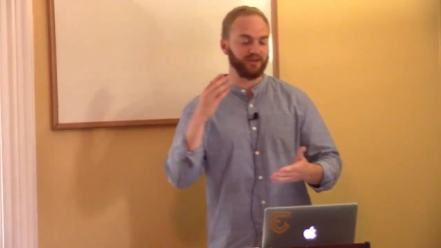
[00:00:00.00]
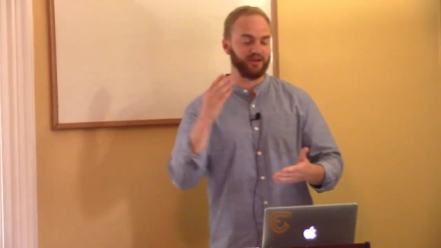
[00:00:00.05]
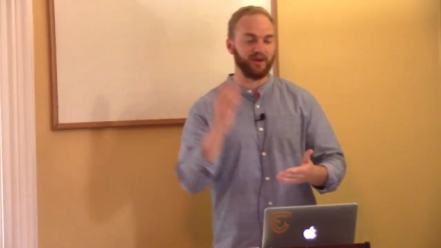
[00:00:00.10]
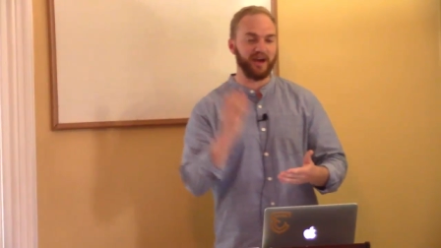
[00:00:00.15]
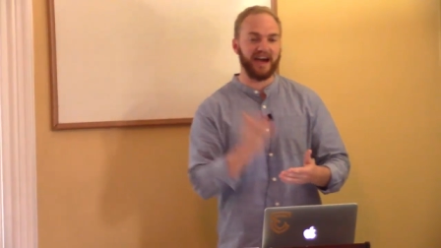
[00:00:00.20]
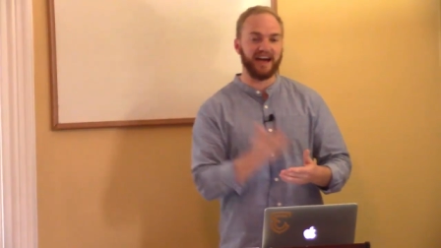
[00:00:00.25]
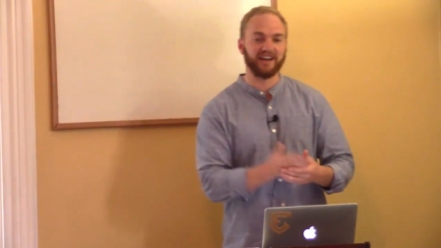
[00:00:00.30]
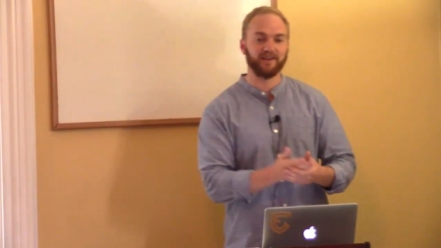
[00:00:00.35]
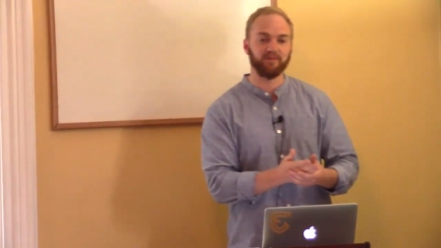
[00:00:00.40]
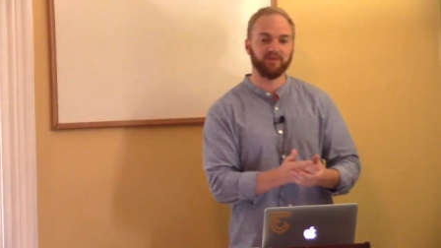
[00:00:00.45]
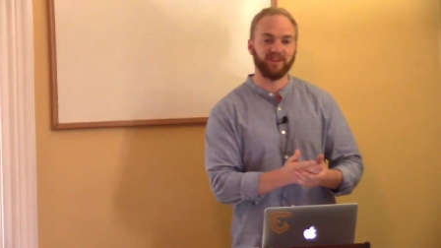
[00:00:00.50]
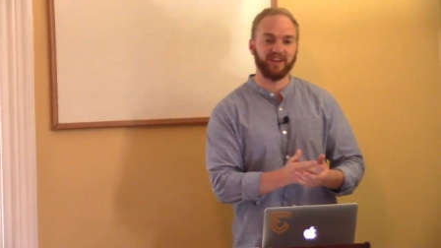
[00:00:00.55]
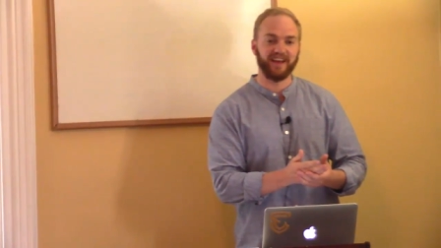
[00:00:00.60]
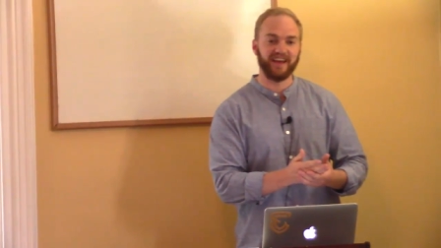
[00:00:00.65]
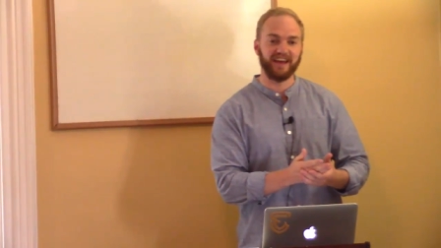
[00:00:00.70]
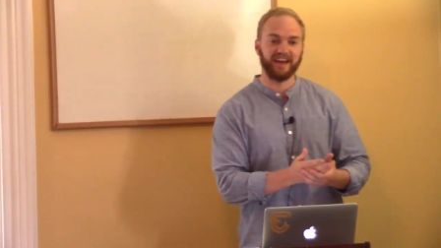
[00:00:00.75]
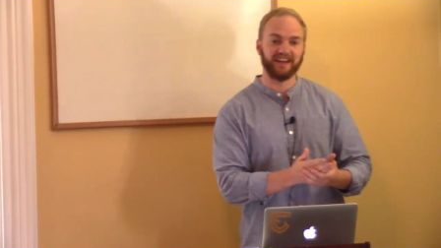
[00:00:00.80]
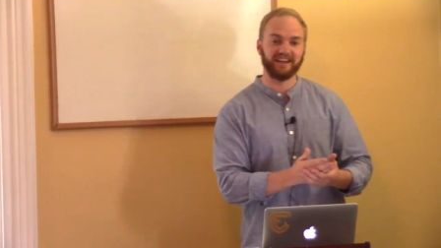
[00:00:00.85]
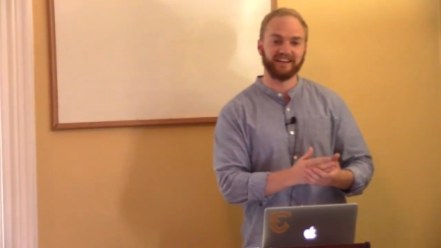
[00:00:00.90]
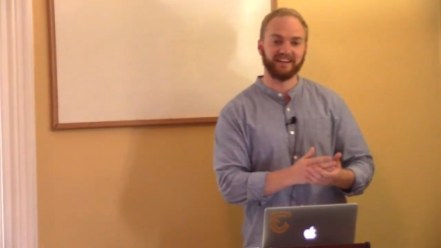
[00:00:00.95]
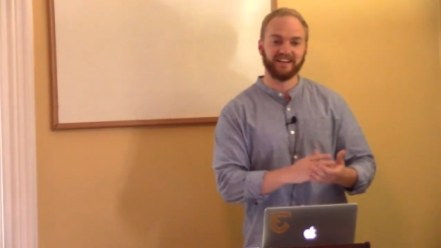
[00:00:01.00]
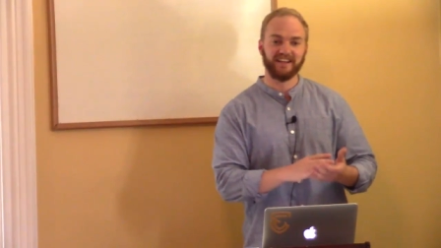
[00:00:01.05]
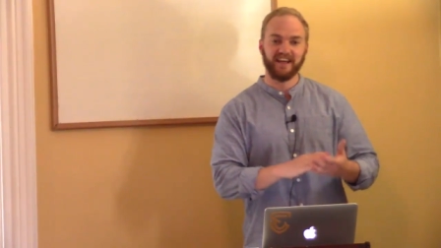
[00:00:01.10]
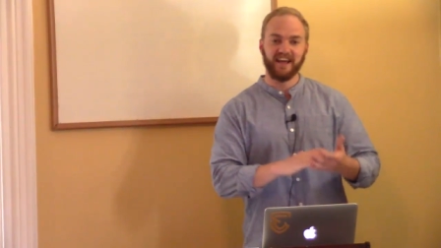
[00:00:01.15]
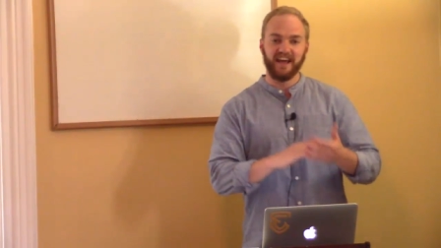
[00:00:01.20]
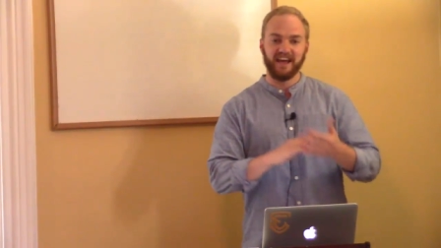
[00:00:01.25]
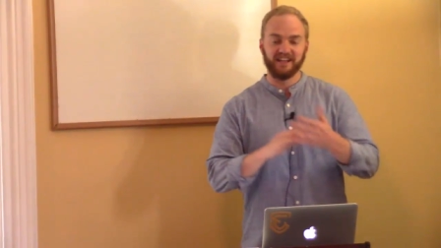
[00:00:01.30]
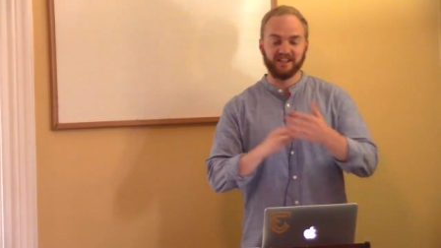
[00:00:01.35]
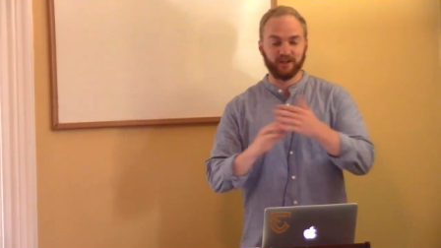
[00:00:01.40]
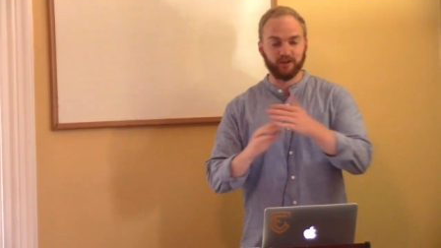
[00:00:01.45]
you had a plan
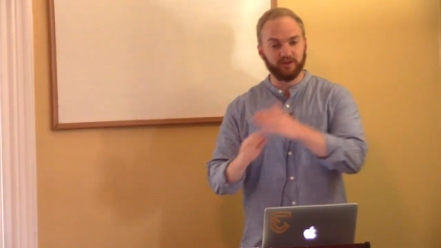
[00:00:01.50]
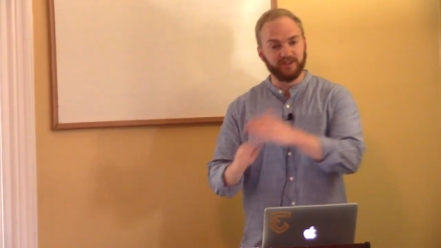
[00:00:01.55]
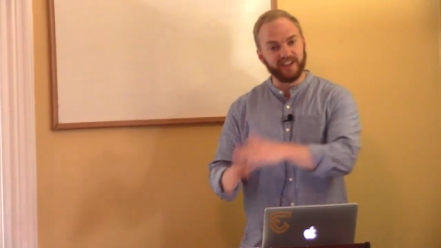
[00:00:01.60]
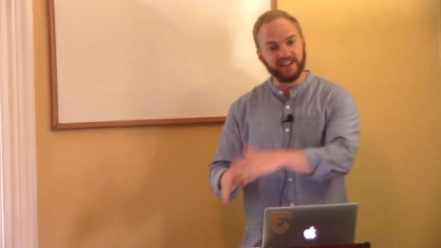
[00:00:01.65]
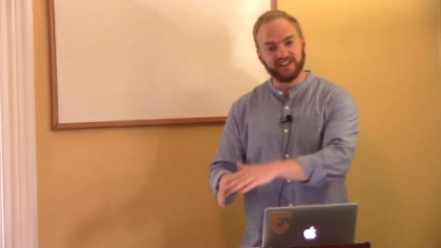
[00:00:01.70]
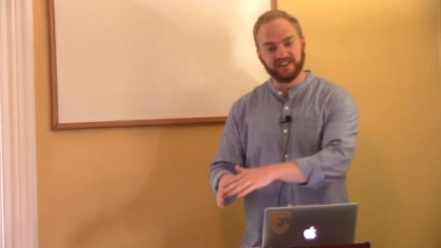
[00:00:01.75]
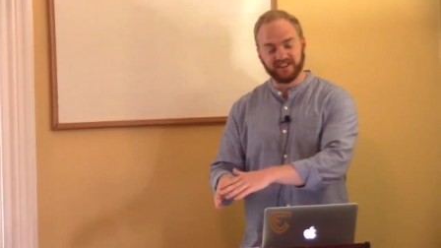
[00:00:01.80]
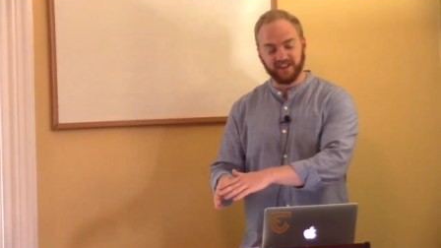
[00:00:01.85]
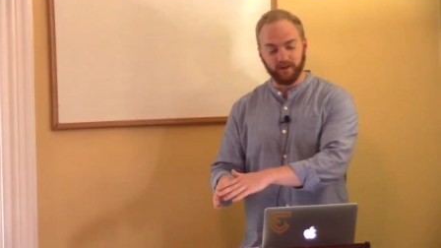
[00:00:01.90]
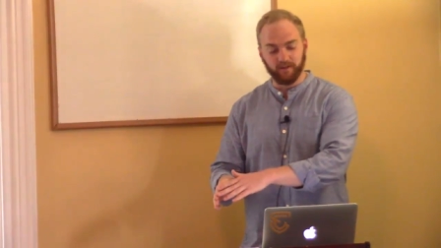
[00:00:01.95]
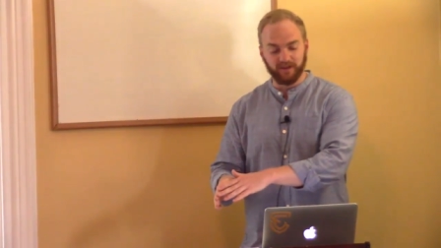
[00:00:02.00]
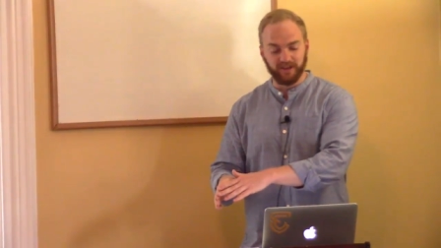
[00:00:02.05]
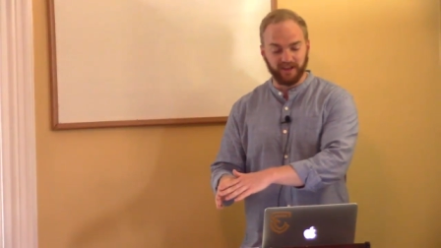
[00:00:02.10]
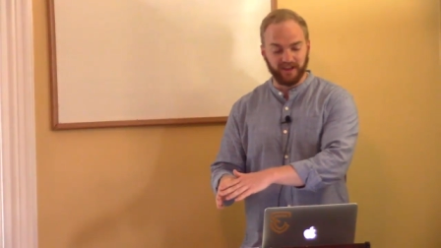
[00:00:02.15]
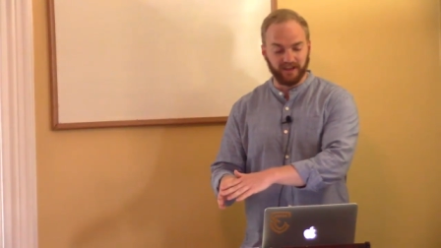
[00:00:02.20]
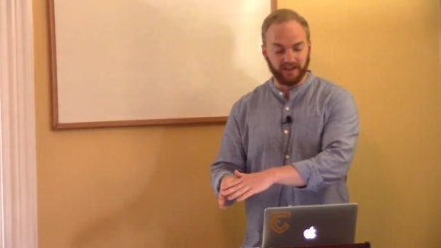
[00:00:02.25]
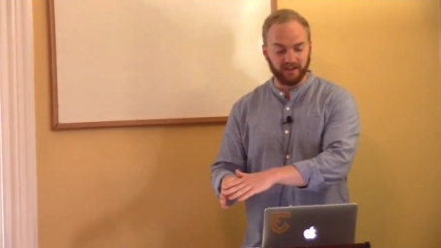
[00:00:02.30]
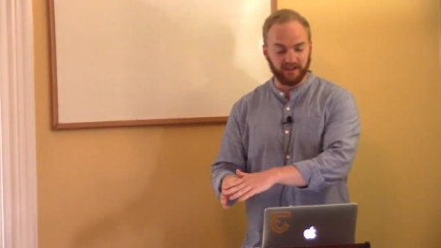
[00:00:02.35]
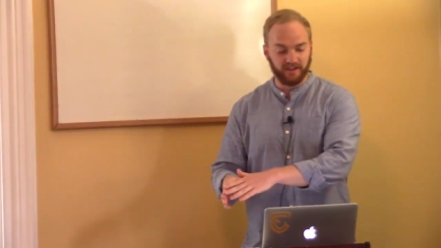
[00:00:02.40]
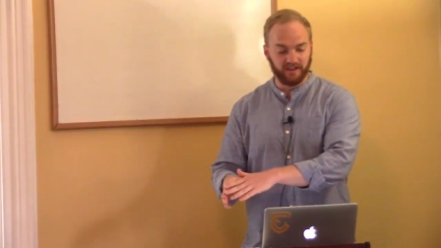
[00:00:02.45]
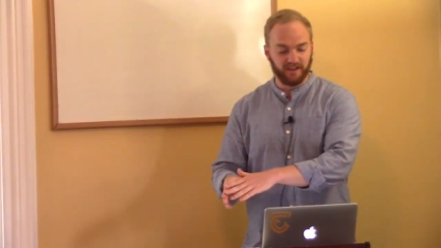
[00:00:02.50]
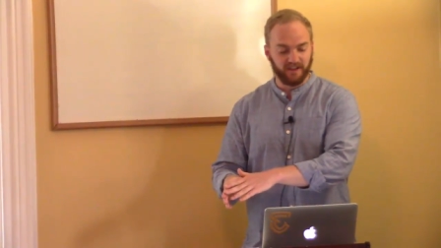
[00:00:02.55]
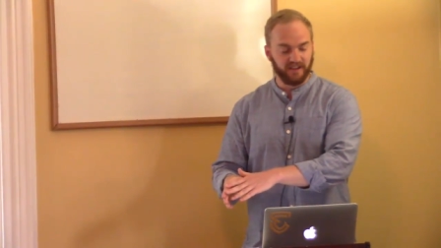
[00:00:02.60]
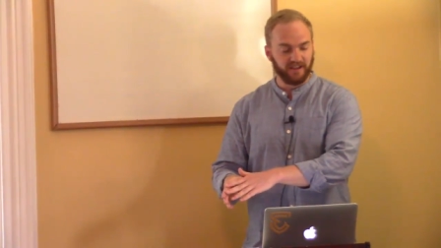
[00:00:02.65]
and you did something,